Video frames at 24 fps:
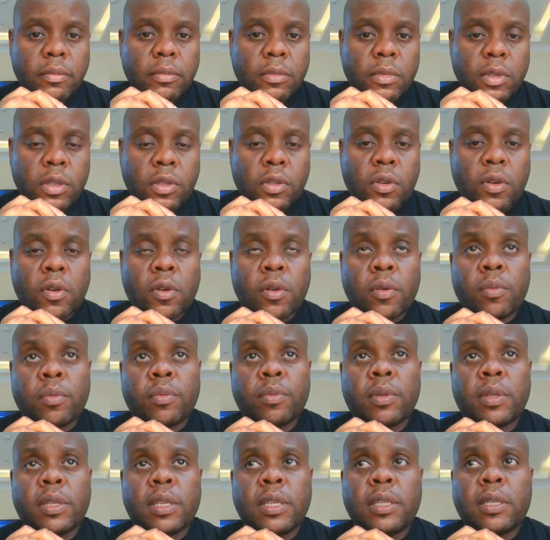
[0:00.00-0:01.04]
So
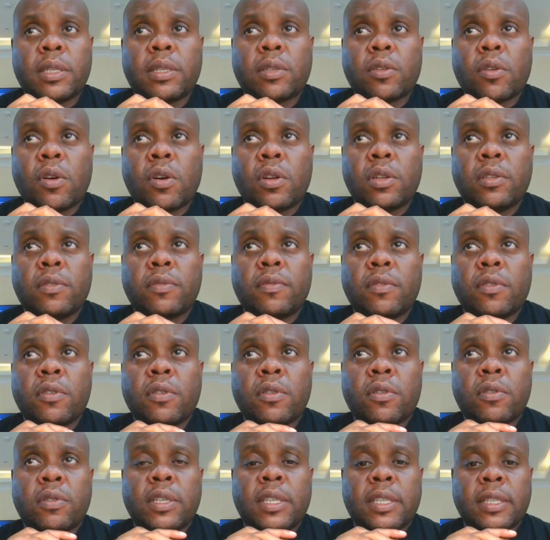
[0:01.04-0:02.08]
this calls
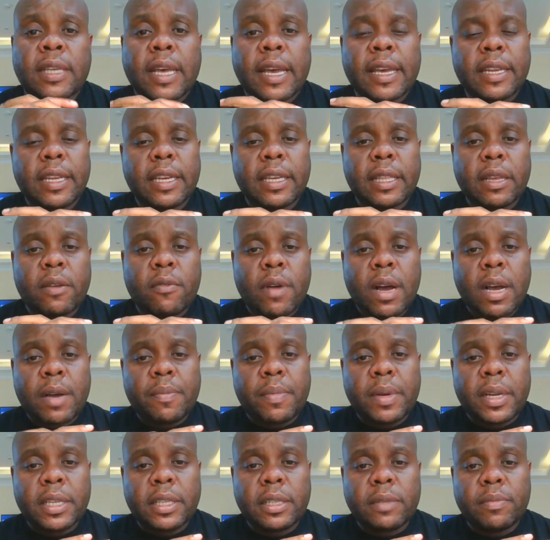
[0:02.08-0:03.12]
for designing the
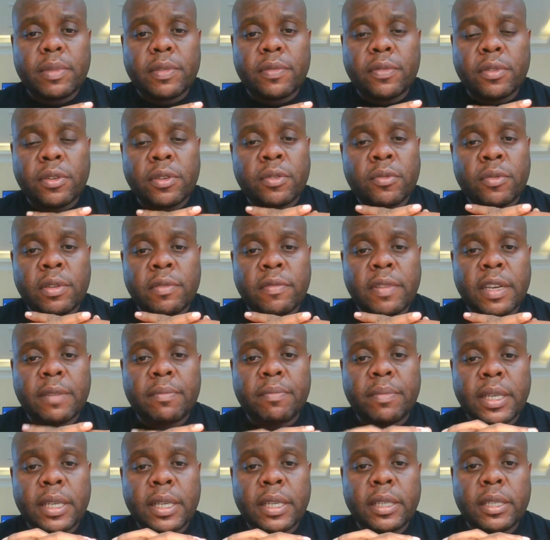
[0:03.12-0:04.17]
workplace before you even
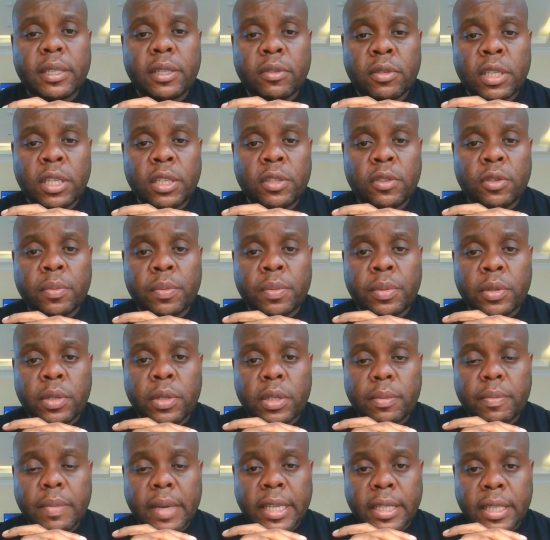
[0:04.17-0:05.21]
build. You need to
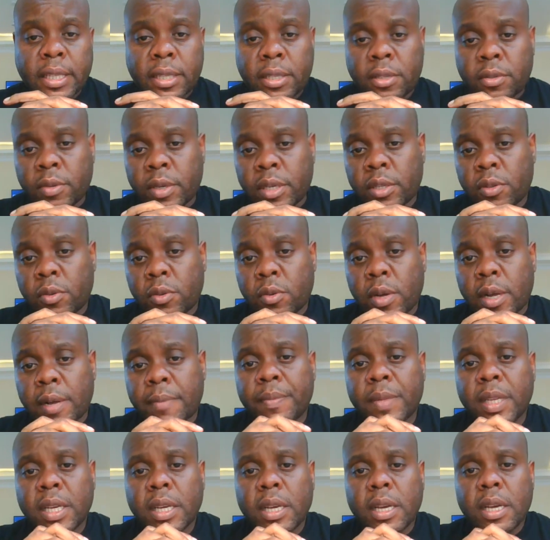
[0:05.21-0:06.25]
put measures to ensure
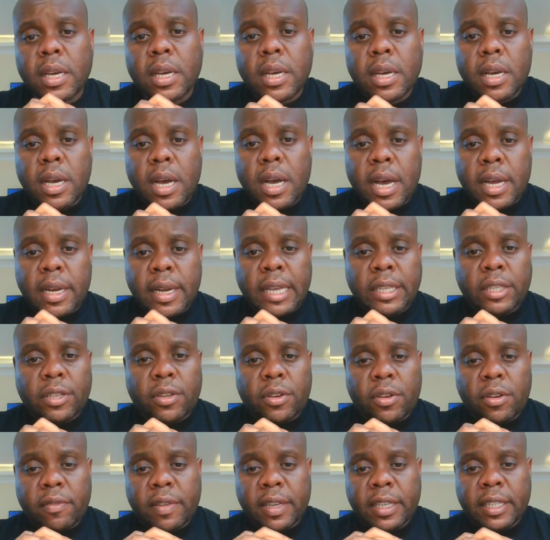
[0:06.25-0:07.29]

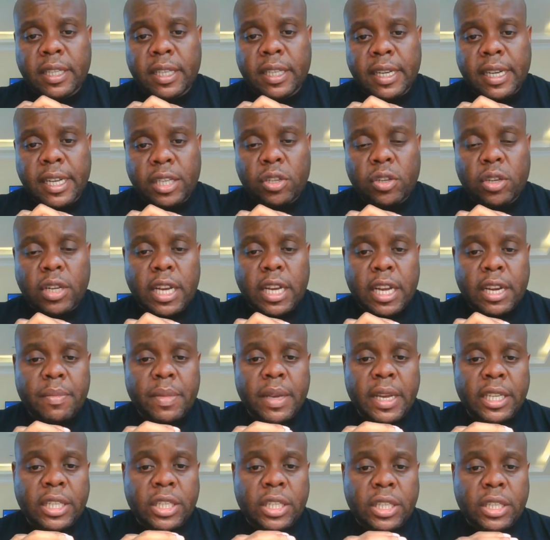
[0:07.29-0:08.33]
natural ventilation can
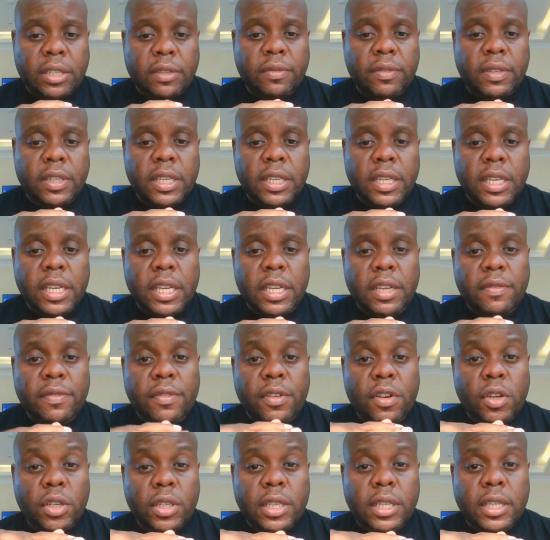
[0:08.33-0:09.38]
be achieved. If
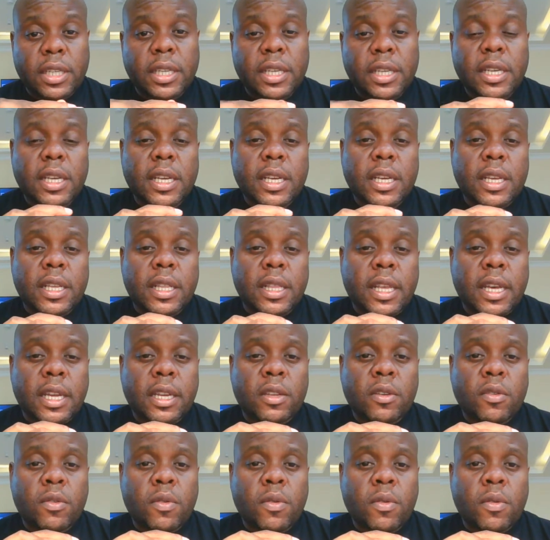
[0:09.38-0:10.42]
not, then
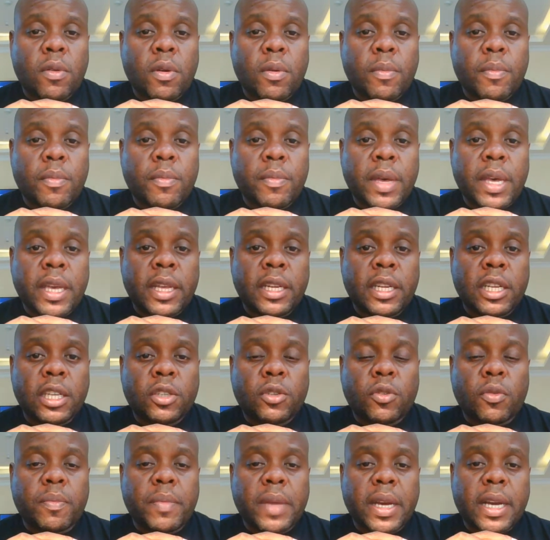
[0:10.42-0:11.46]
you may need
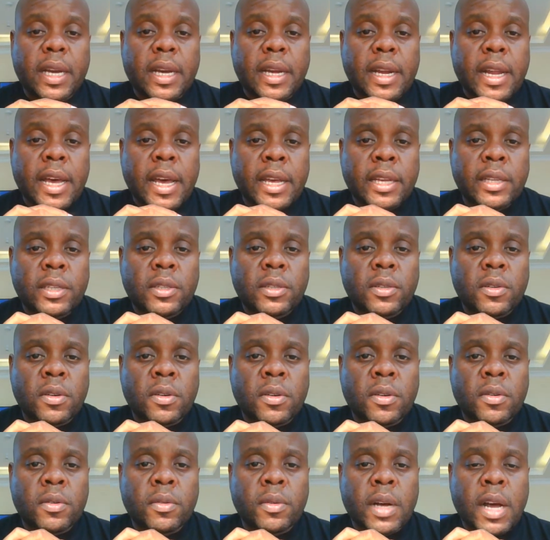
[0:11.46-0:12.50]
to mechanize
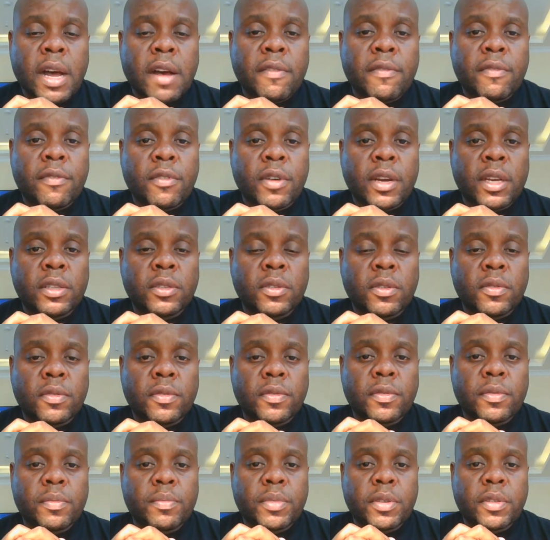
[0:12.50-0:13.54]
or have ways
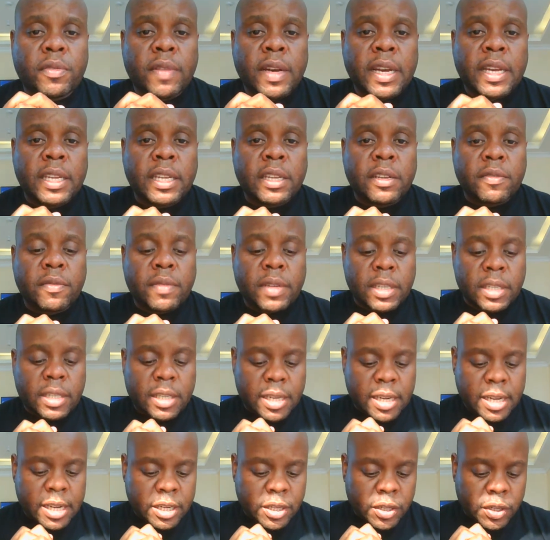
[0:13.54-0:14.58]
of providing
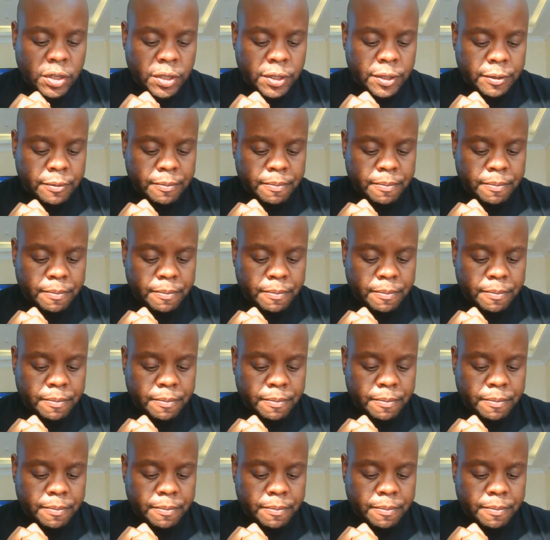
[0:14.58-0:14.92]
ventilation.